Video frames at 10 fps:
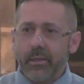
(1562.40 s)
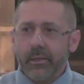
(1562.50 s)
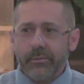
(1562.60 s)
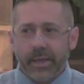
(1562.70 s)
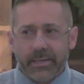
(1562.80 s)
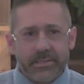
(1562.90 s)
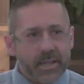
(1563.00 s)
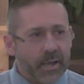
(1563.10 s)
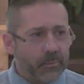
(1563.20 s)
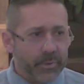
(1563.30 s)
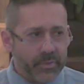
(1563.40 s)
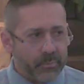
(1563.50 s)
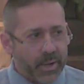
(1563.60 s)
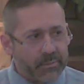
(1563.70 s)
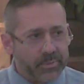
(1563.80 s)
That's not what the
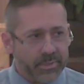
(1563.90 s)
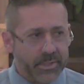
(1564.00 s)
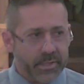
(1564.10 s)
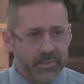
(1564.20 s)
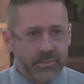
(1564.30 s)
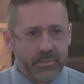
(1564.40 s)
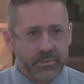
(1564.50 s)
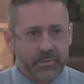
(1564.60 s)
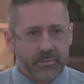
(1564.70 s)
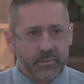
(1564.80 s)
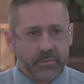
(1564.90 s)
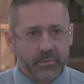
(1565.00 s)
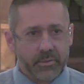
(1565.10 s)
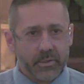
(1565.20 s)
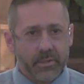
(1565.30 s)
Bible says.
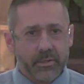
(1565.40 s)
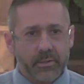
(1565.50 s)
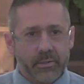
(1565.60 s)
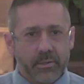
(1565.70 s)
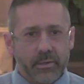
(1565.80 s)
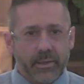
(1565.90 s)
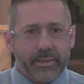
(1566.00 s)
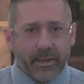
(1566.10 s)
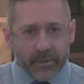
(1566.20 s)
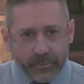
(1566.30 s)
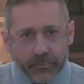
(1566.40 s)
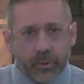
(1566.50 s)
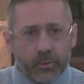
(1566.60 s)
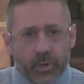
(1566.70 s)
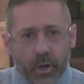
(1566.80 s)
Now, if
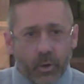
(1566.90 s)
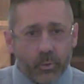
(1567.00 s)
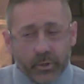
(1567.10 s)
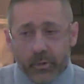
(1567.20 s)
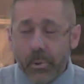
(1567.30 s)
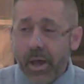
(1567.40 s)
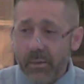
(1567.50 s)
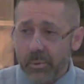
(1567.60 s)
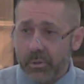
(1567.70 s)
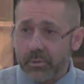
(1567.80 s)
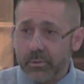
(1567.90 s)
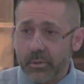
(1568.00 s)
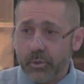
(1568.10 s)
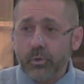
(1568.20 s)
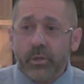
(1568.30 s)
you know your Bible,
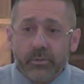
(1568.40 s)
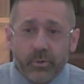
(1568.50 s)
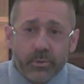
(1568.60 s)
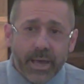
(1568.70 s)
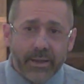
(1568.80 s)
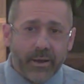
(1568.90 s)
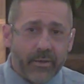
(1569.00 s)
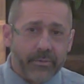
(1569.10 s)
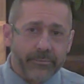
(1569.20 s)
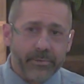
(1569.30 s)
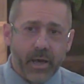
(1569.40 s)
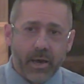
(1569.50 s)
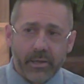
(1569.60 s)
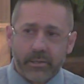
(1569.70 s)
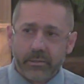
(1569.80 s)
you can do that on the
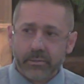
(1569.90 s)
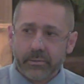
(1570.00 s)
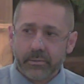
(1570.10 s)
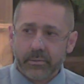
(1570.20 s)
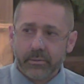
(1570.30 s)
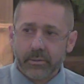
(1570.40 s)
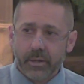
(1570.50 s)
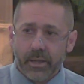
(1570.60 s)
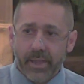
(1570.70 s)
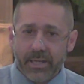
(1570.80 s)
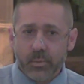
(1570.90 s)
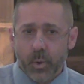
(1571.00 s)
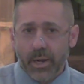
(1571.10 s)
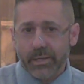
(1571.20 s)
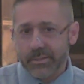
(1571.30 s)
fly. And that's
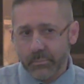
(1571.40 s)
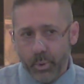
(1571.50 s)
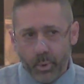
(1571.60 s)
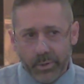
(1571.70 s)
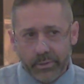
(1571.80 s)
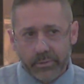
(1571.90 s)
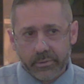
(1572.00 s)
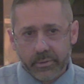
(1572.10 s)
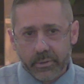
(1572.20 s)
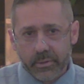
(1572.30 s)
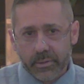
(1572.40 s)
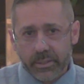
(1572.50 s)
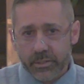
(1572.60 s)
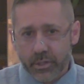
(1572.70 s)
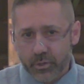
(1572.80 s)
why it's important,
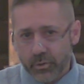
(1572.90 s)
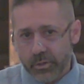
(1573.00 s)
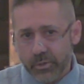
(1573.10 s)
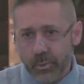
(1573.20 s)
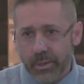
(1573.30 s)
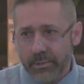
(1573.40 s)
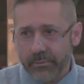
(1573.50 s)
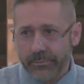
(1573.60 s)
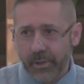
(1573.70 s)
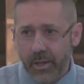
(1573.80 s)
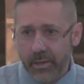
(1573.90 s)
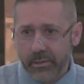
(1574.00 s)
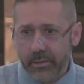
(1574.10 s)
is because you could do it on the fly.